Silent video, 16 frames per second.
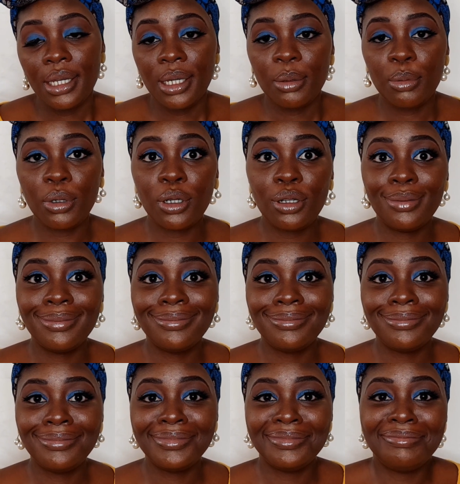
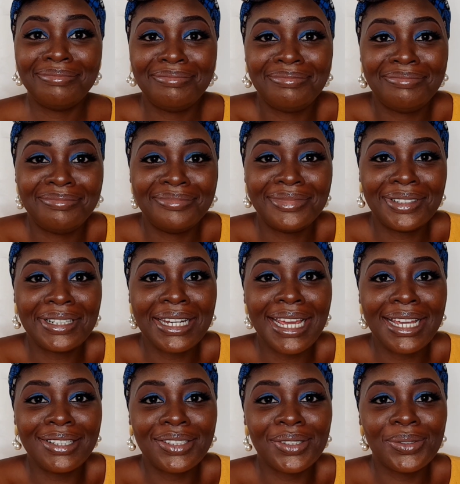what can
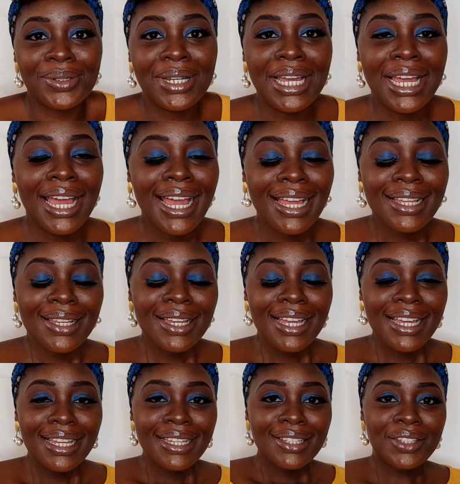I do?
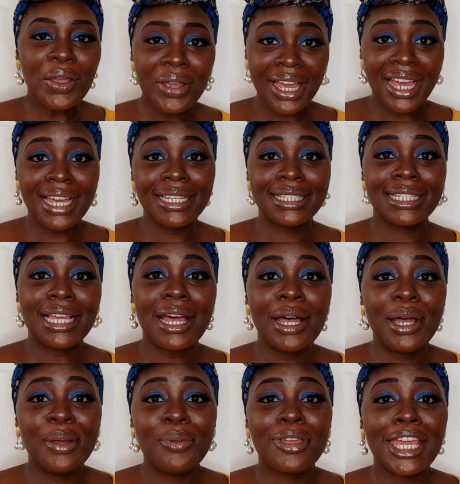So guys,
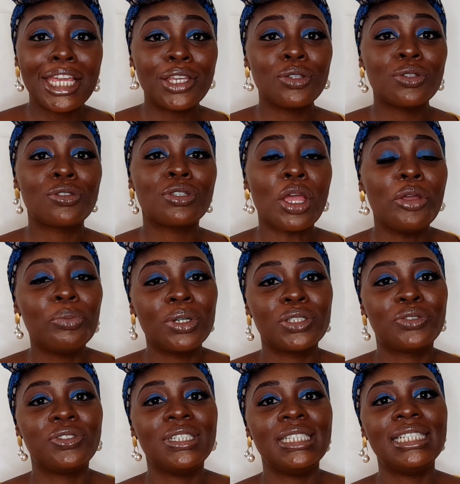thank you so much
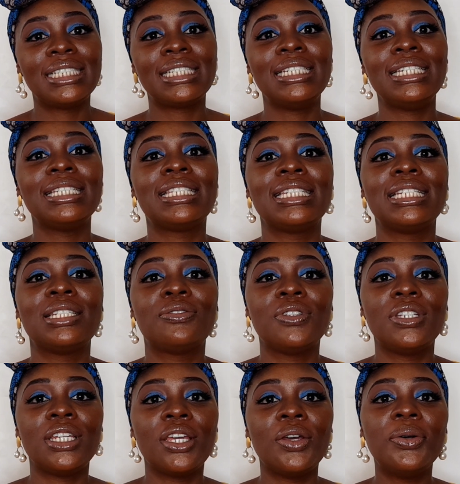for listening to this
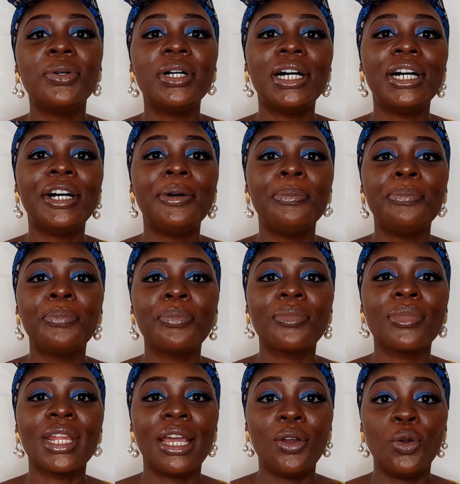video.
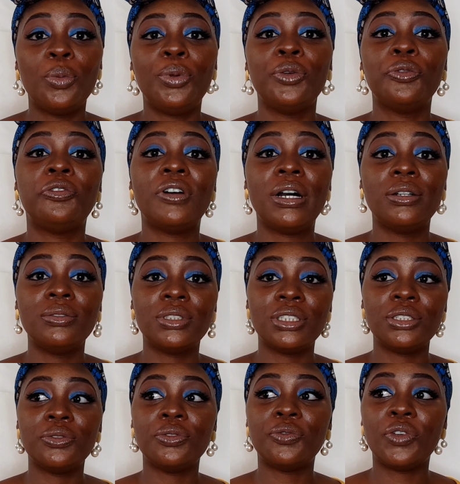I hope you found
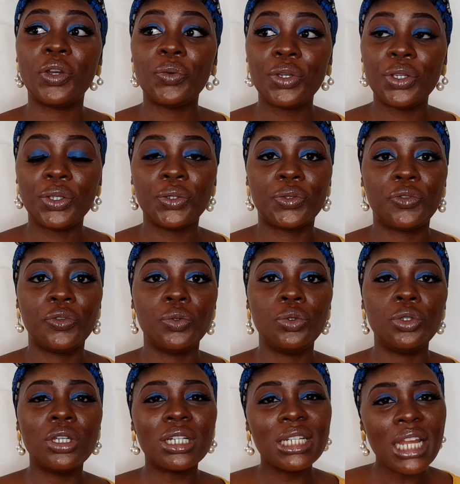it very useful.
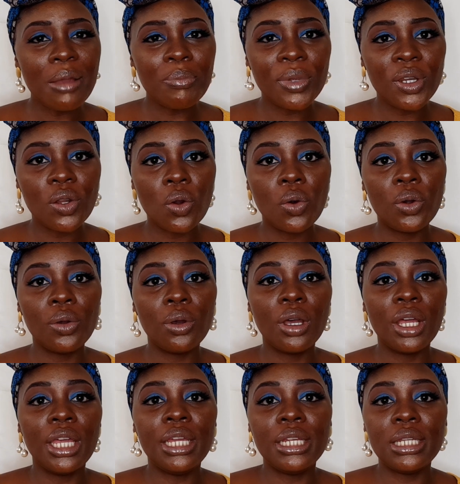You can let me know
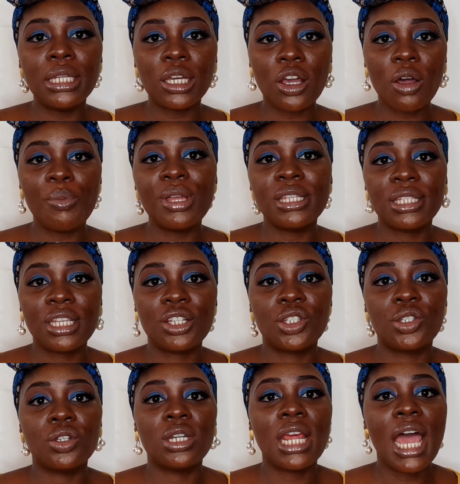in the comment
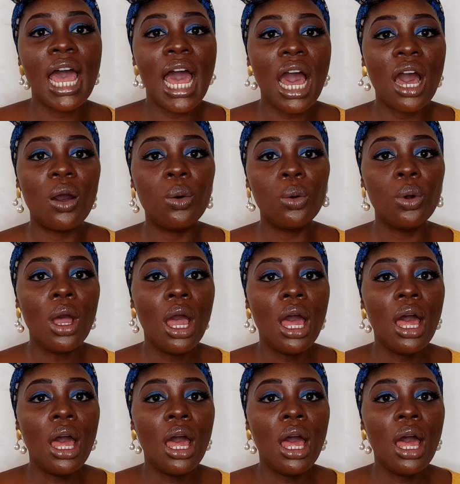section how